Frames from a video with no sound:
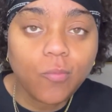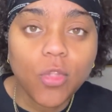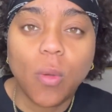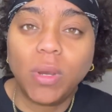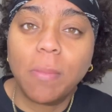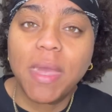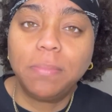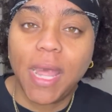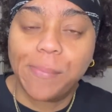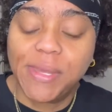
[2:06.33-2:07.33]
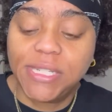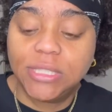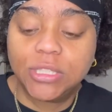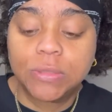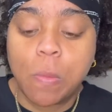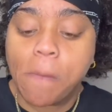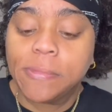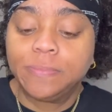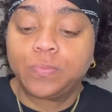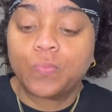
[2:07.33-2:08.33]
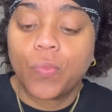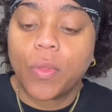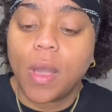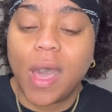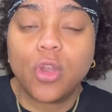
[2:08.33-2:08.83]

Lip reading: When I make black beans, I